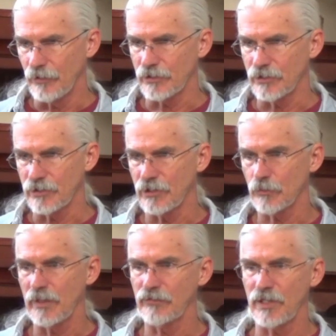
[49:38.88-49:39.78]
This is
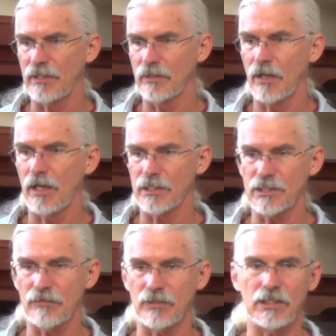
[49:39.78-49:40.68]
his way of saying God
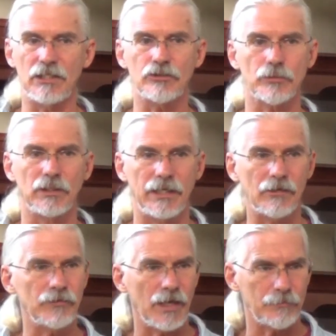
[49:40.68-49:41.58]
has given Israel
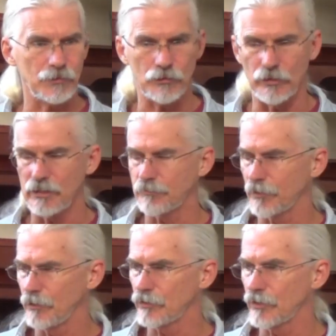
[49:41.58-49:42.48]
every opportunity to
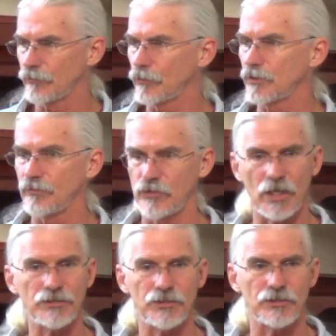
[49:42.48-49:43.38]
produce the fruits of
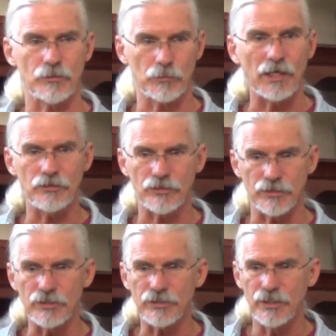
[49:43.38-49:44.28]
justice and
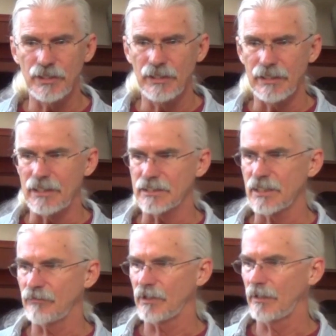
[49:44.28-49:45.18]
righteousness. He's
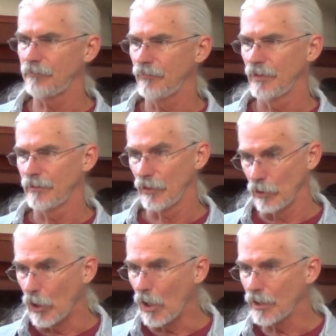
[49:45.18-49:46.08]
given them the
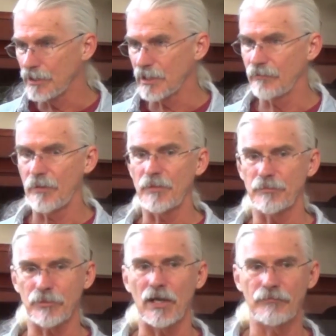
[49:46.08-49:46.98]
law, he's given them the
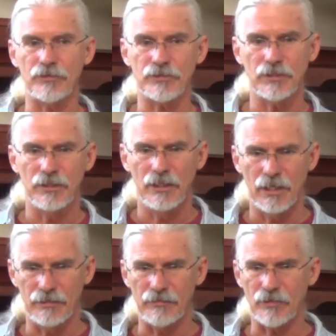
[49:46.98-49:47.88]
prophets.
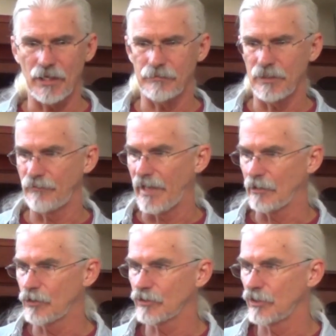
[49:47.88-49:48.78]
Uh, they've got
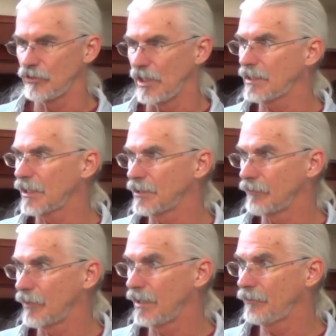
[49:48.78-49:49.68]
advantages the Gentiles
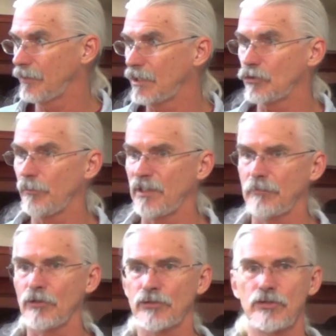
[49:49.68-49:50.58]
never had. They should be the
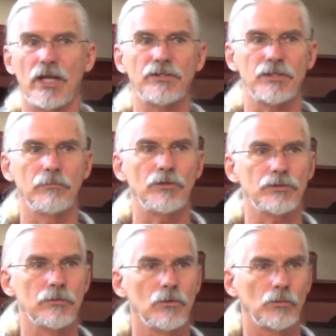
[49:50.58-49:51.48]
most just and most
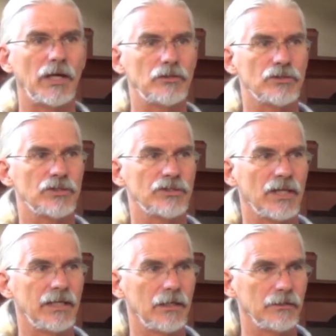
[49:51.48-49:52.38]
righteous
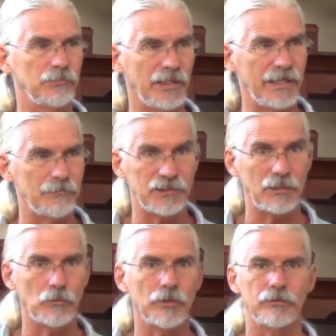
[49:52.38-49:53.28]
society on the planet, but
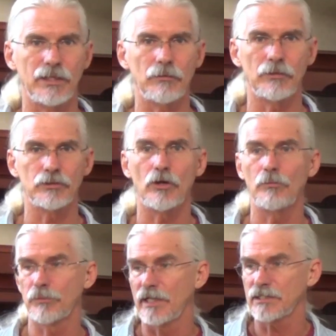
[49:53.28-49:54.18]
they weren't. They were as
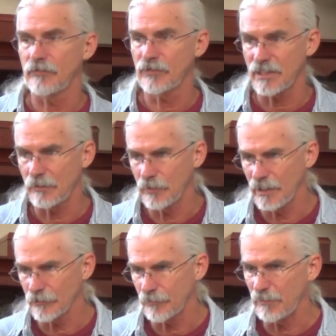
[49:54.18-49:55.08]
oppressive as anyone
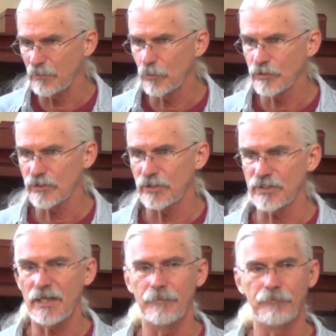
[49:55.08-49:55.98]
else, maybe worse than
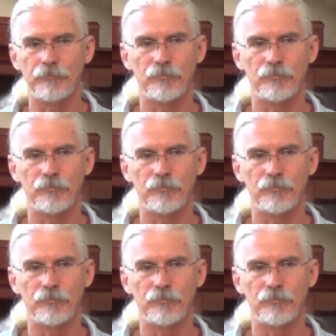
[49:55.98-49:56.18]
some.